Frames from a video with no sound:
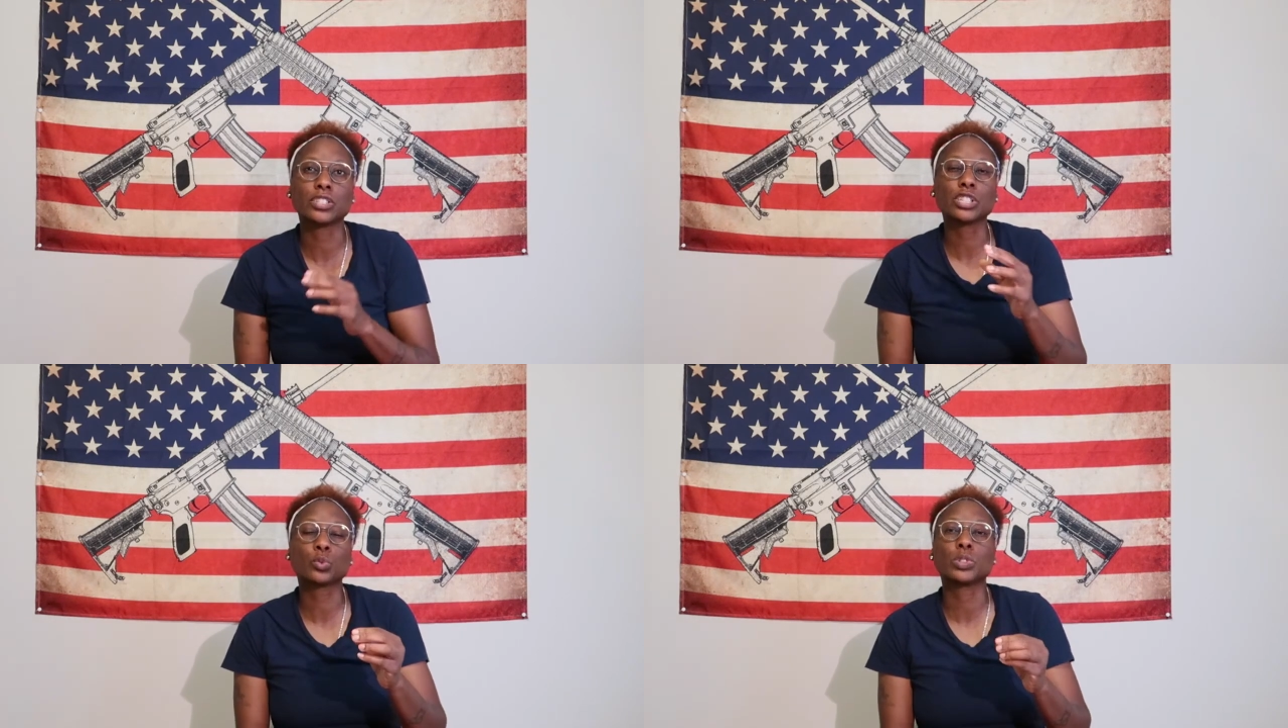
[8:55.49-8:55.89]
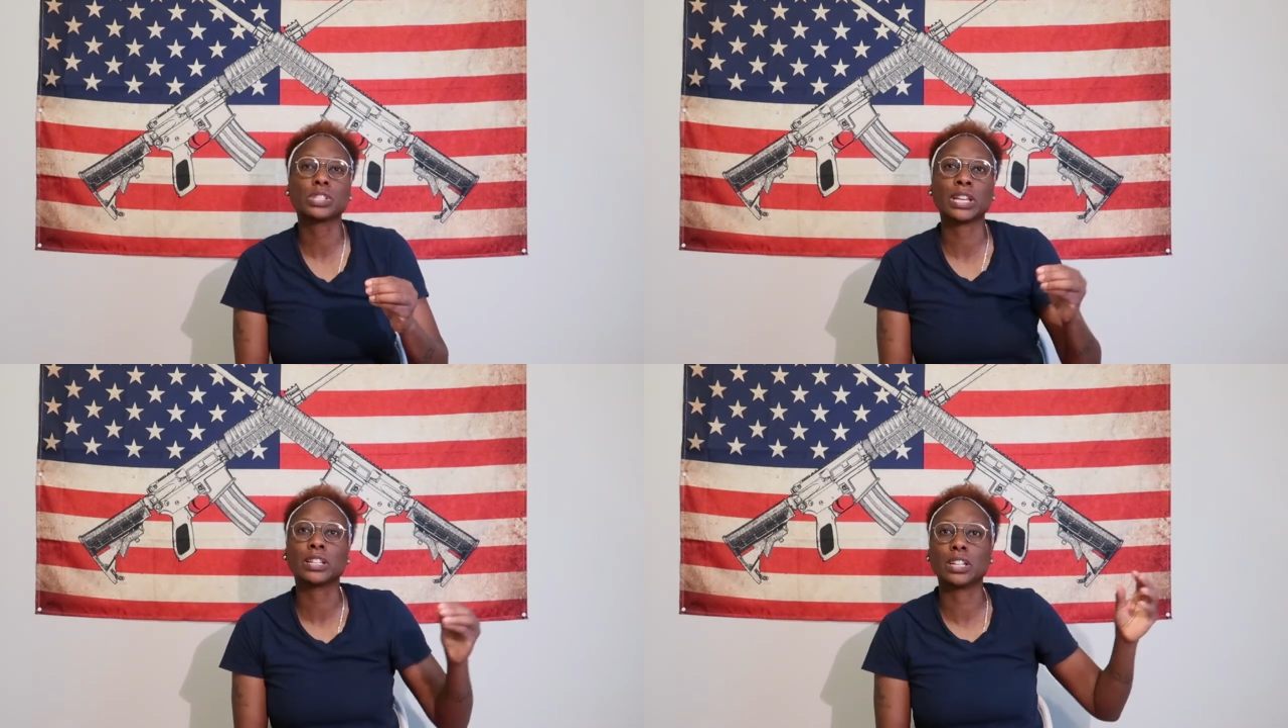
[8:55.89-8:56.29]
This was
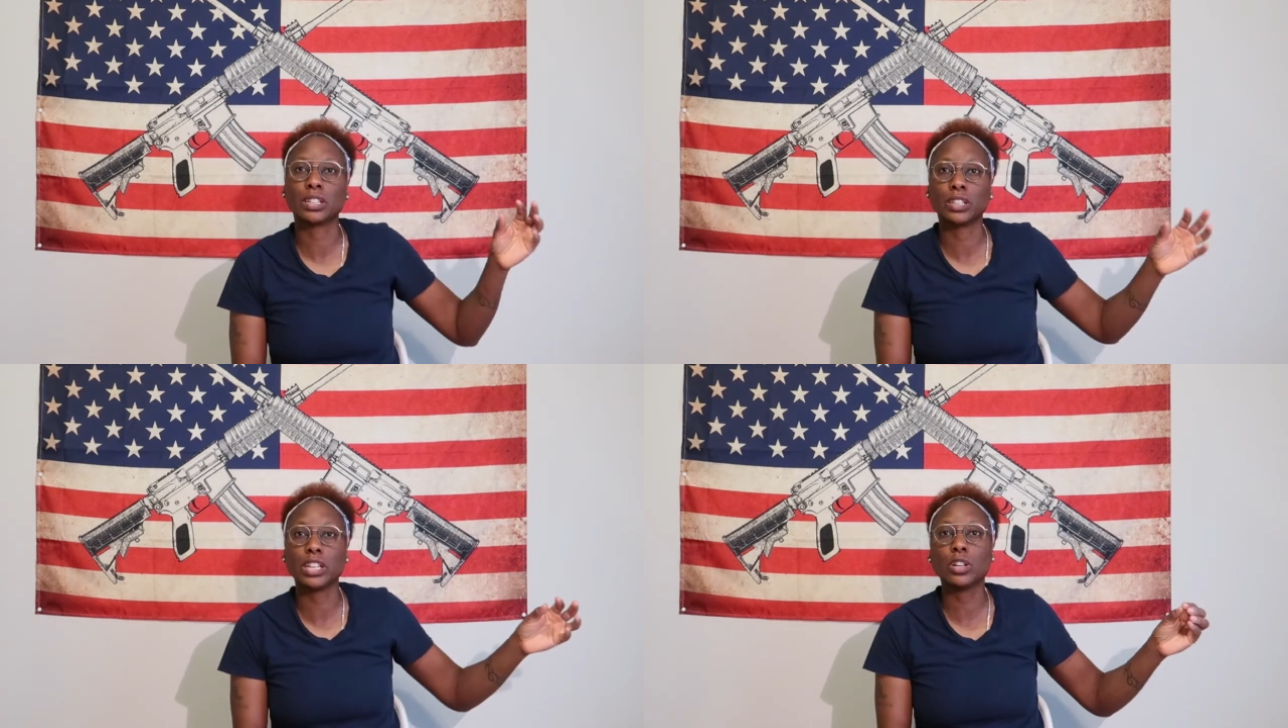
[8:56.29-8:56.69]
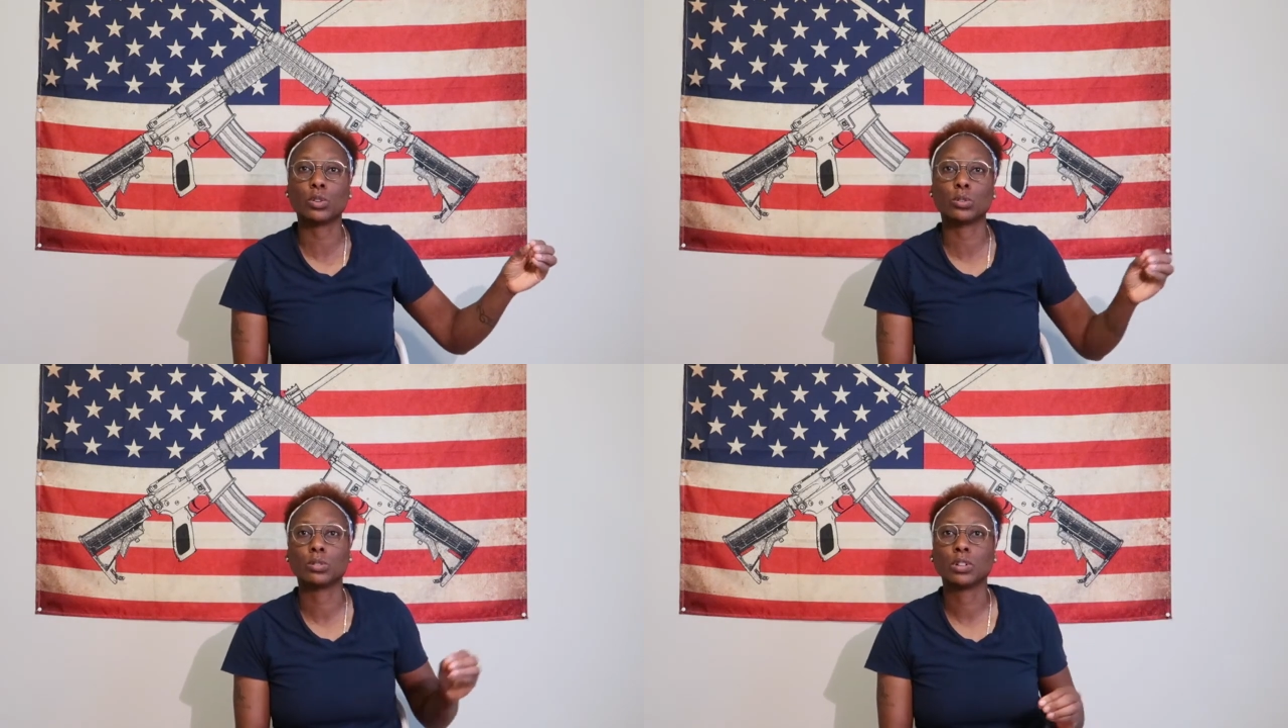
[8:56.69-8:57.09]
in the
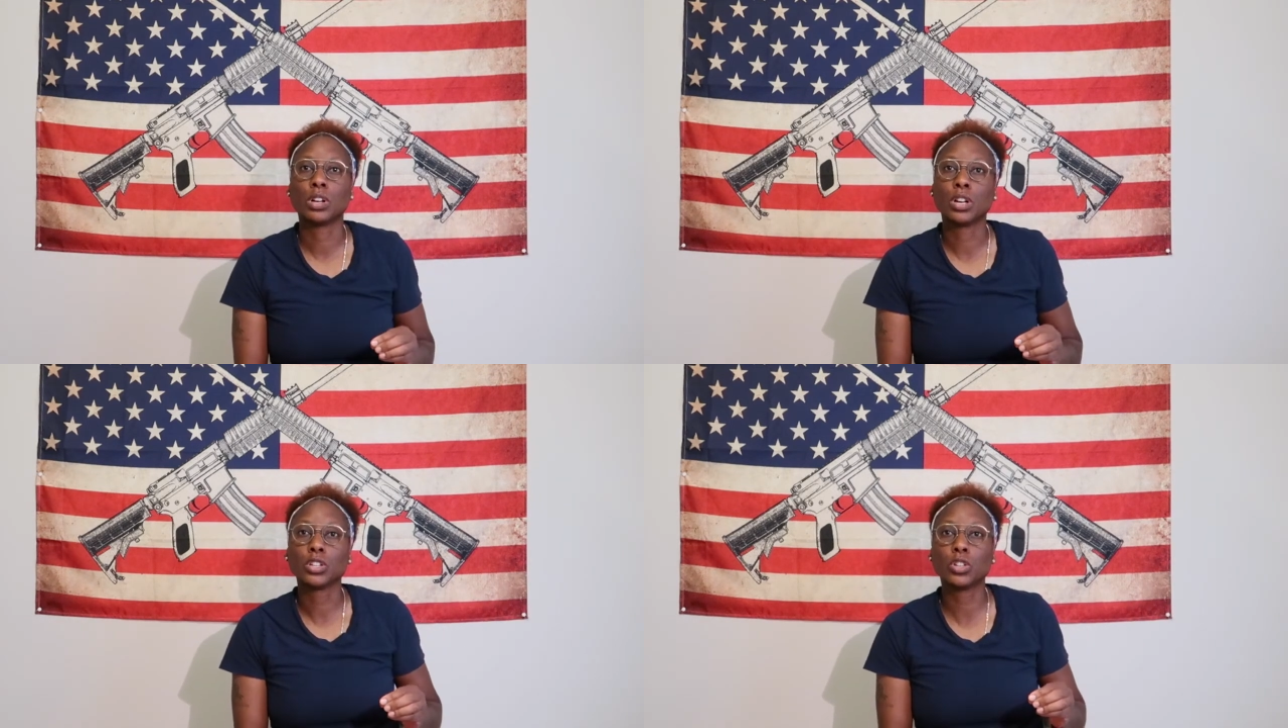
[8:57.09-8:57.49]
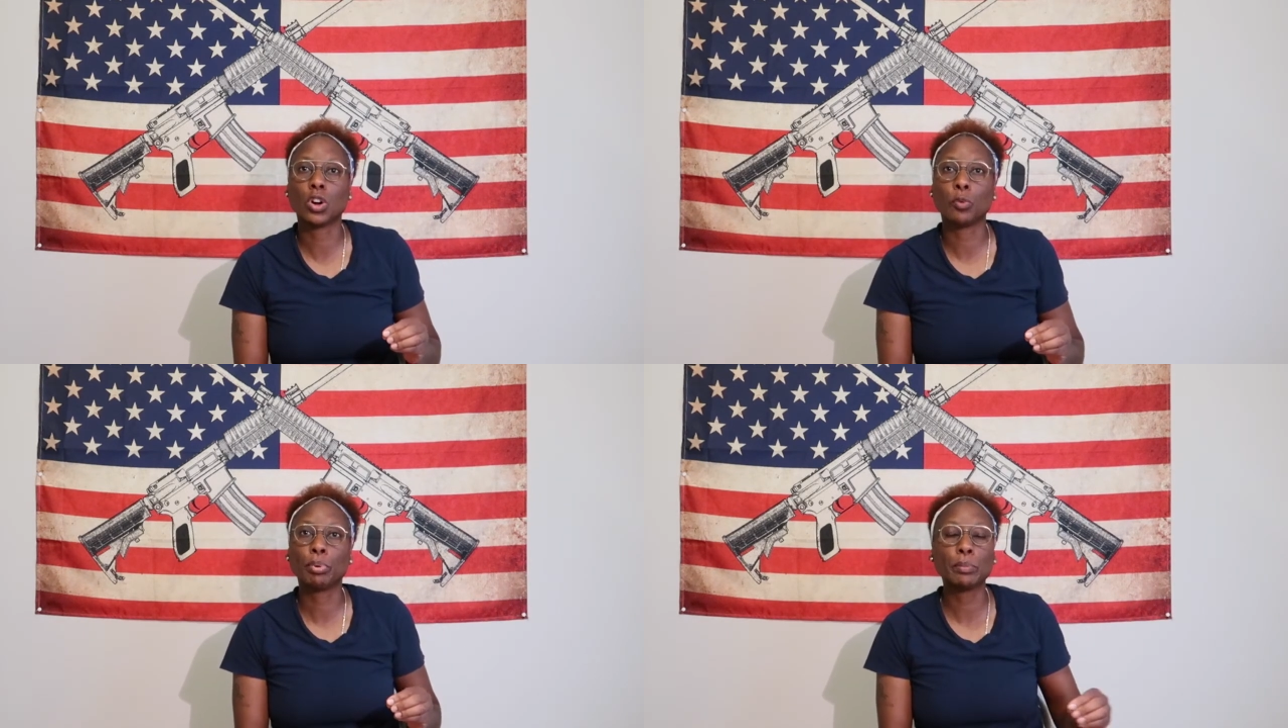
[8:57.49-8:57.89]
legal, you
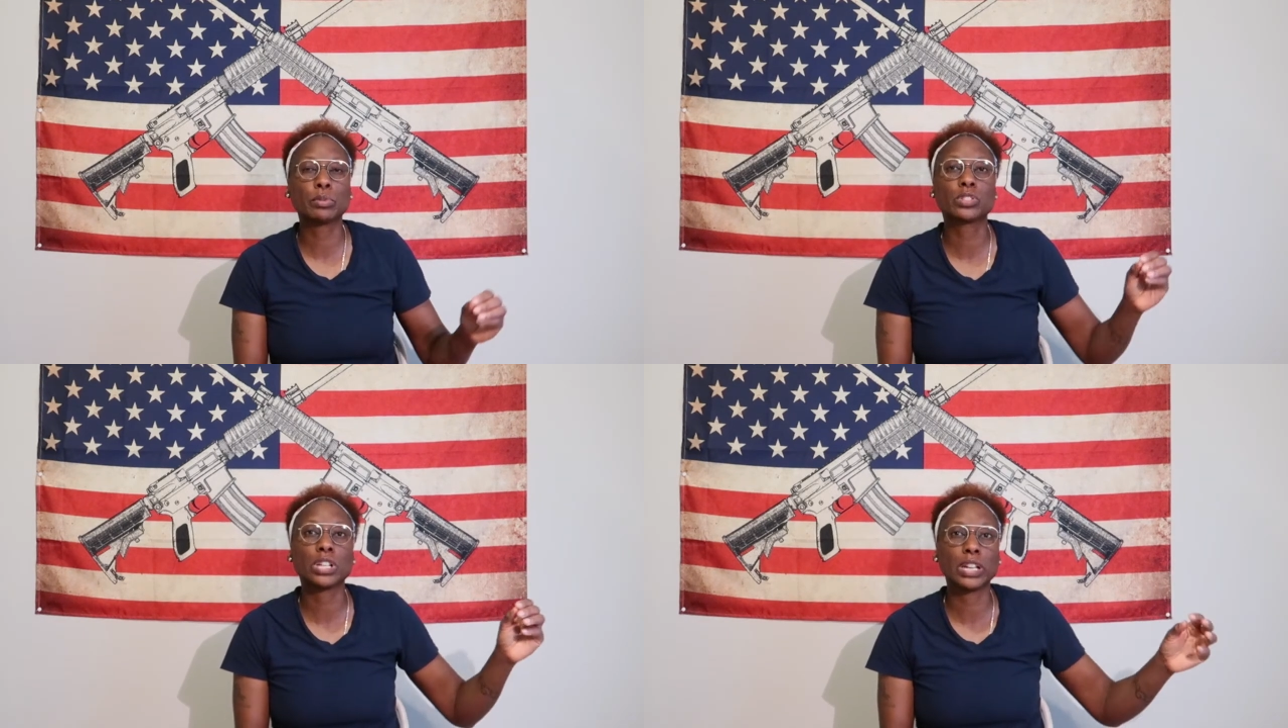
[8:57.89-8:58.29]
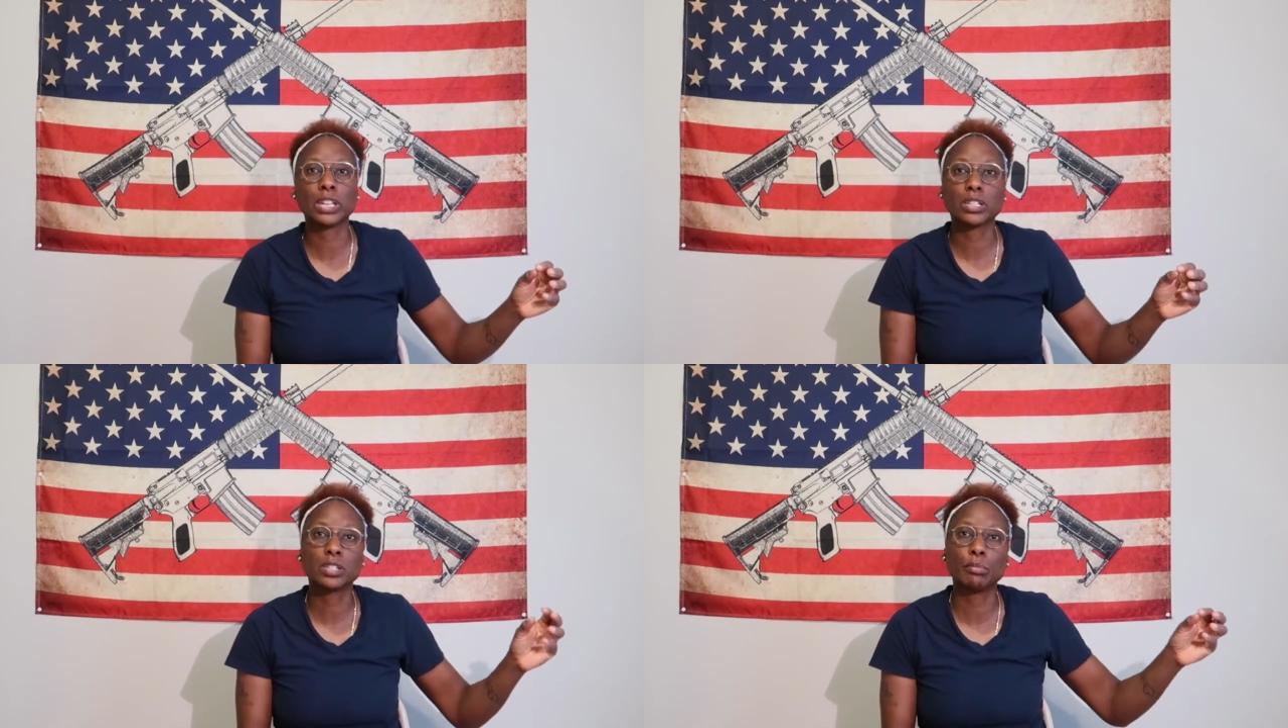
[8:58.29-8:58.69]
know, people
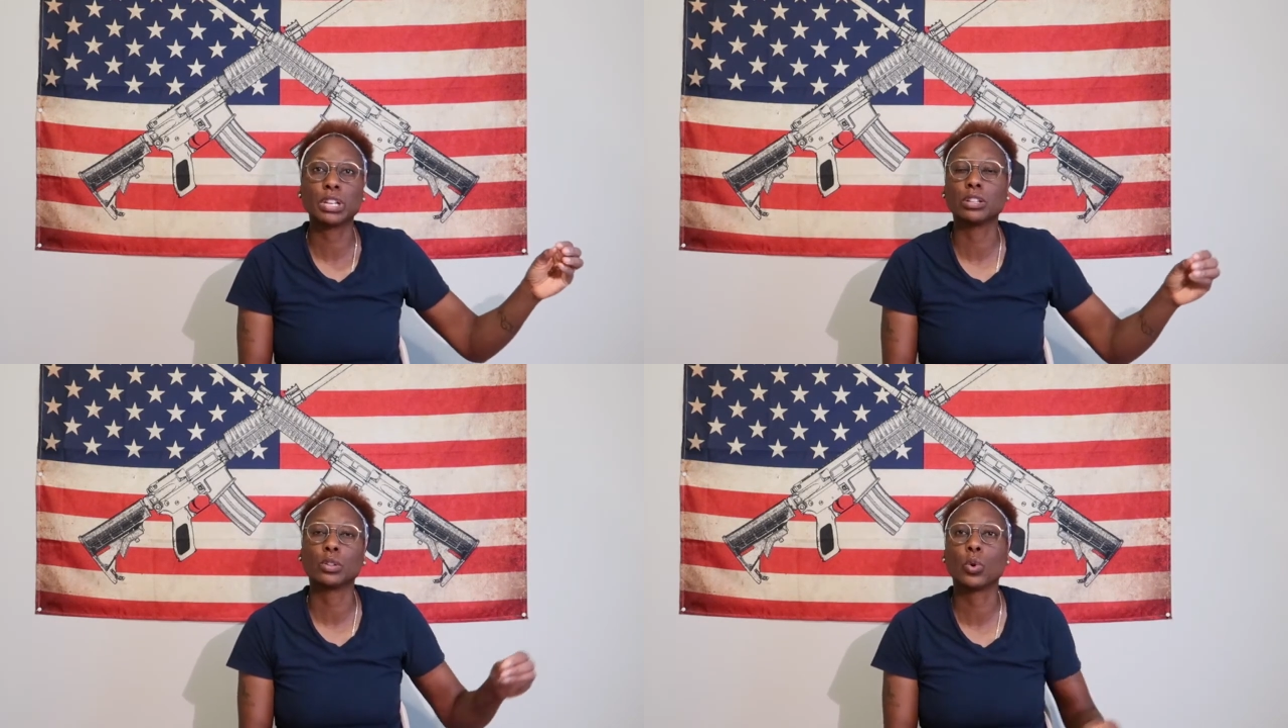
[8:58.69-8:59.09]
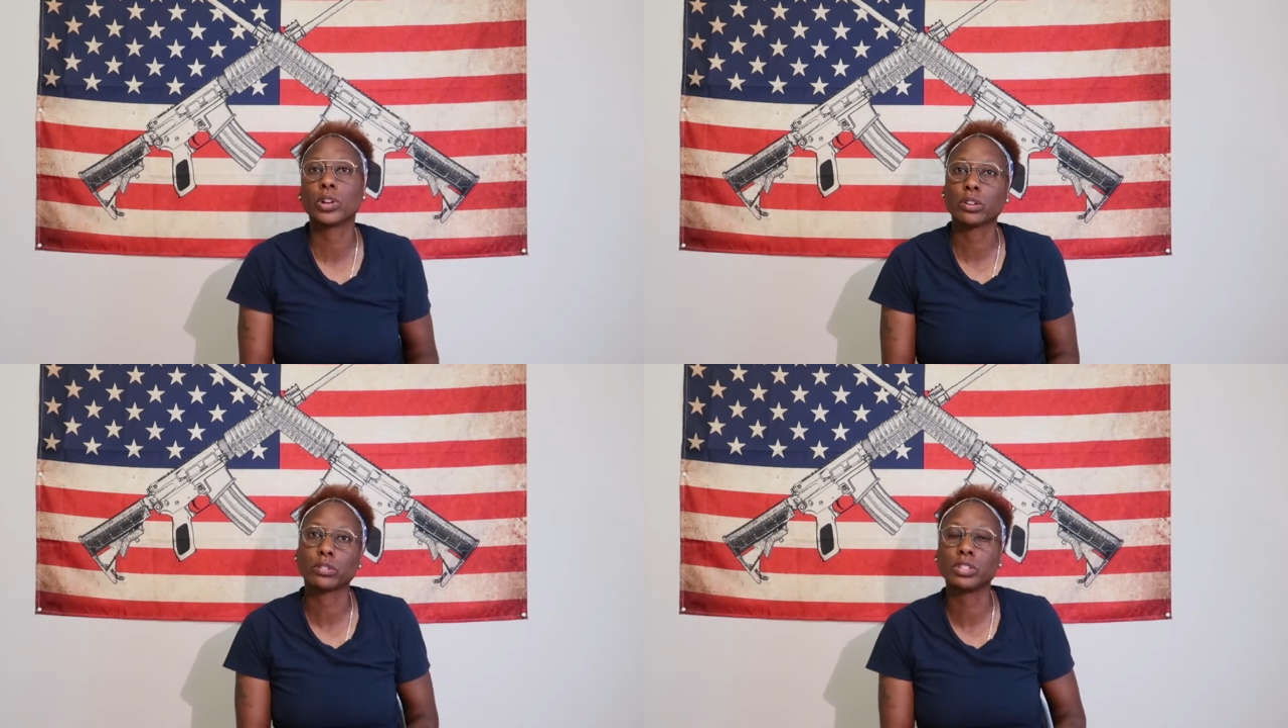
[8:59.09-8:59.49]
studying to be a lawyer.